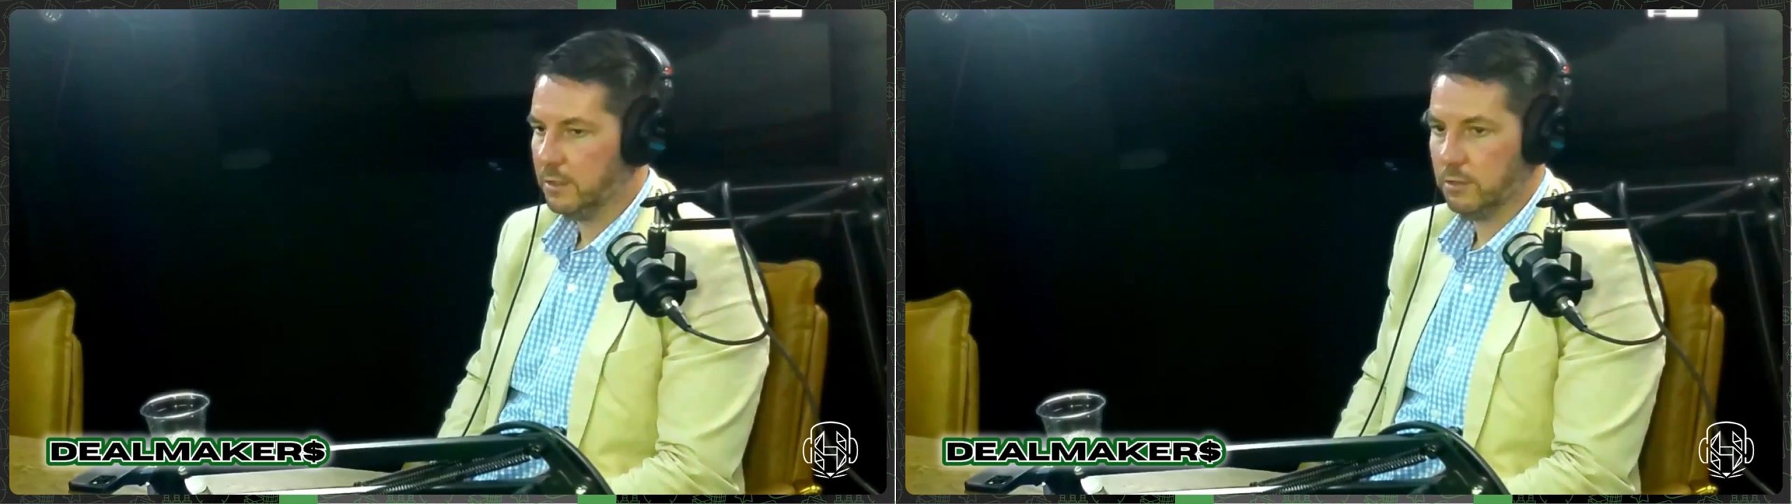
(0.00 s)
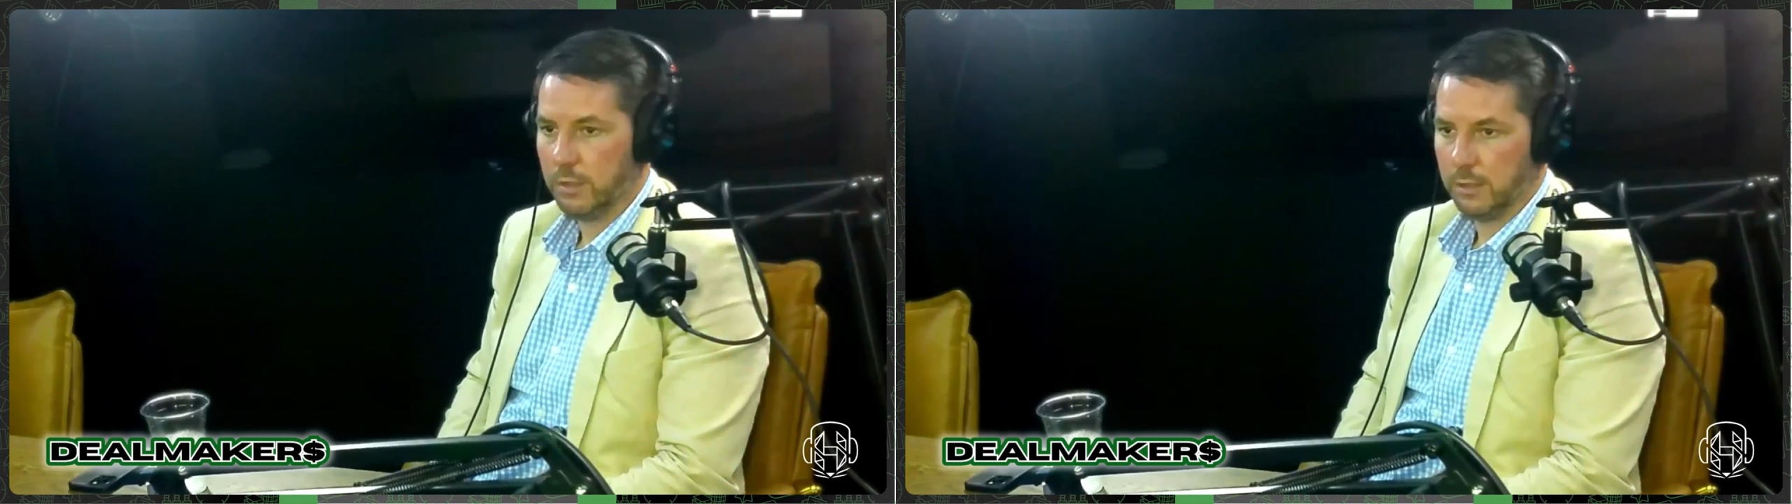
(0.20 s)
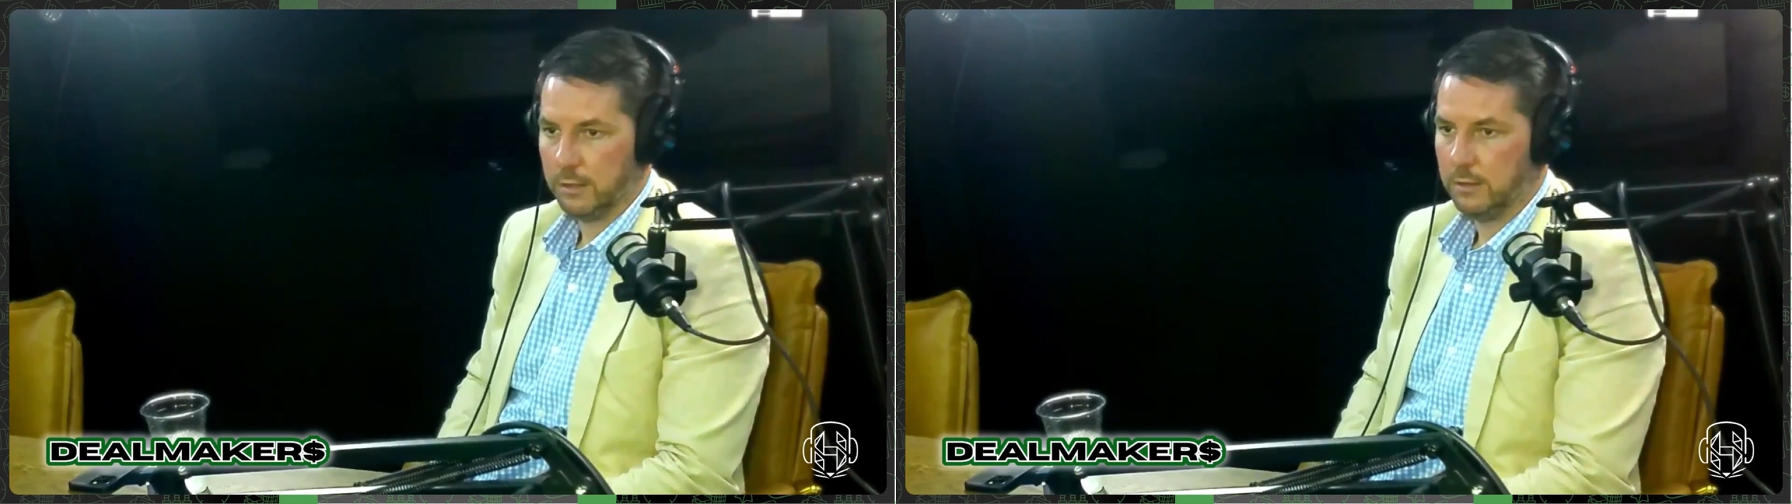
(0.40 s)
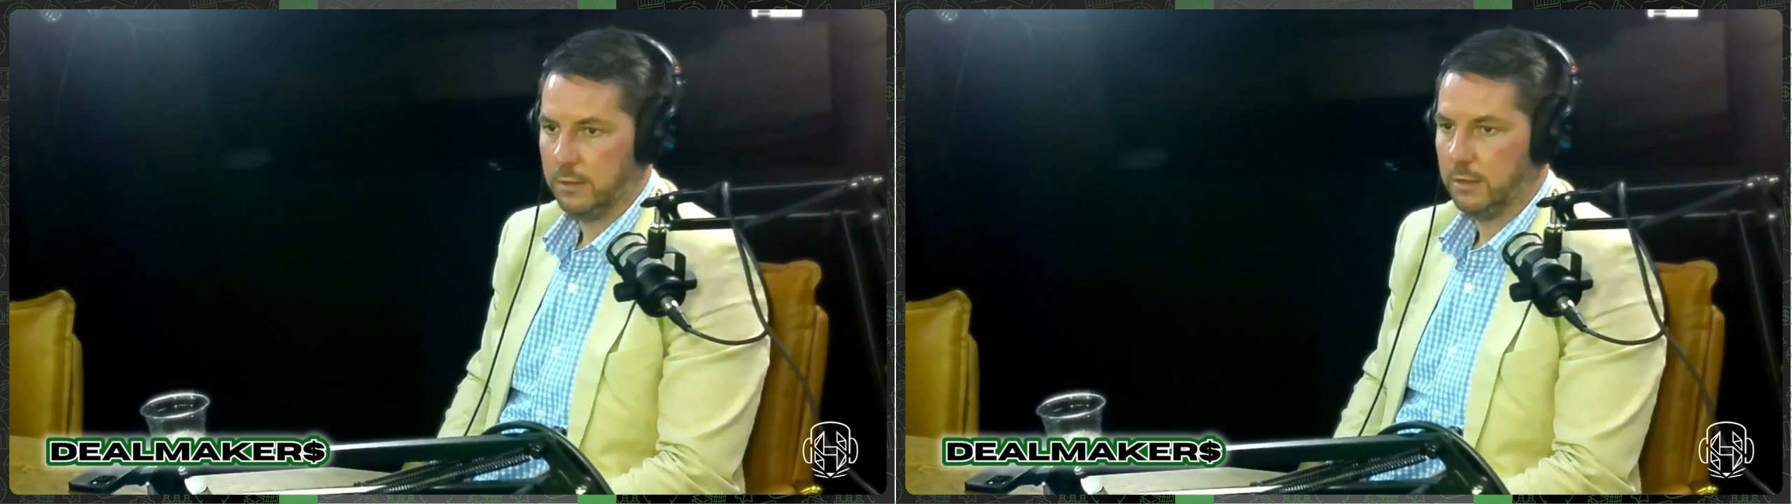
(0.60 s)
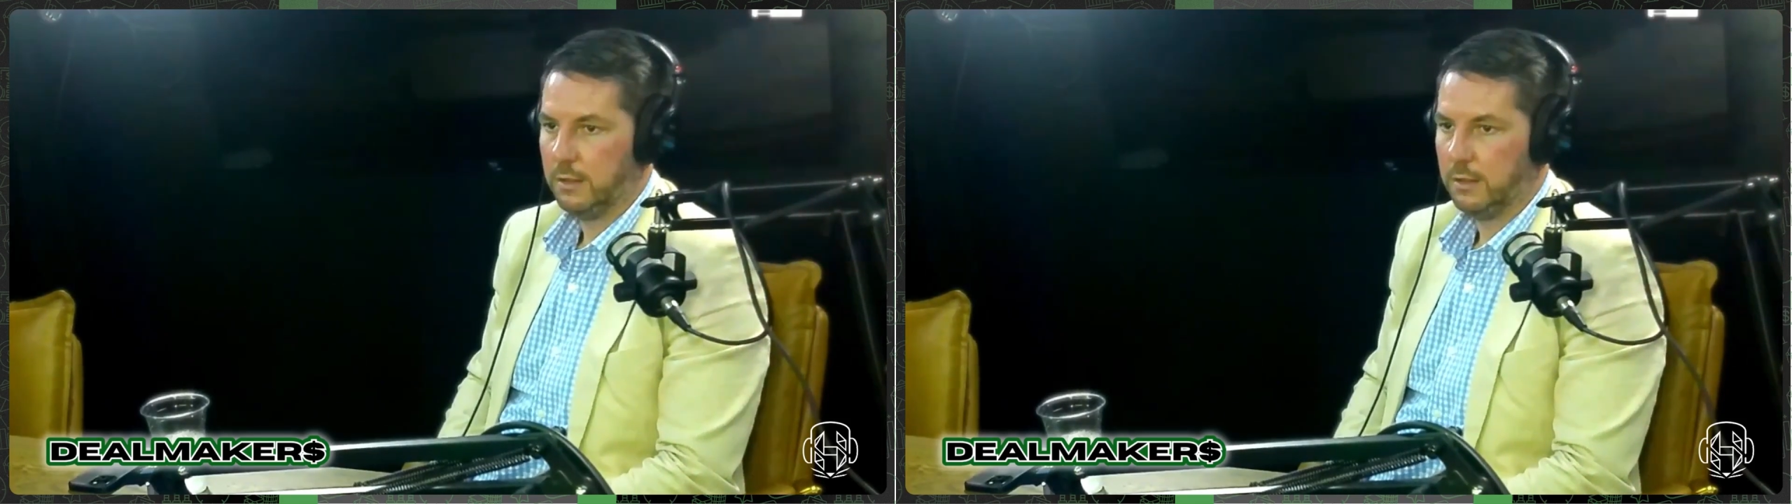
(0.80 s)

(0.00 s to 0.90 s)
is struggling.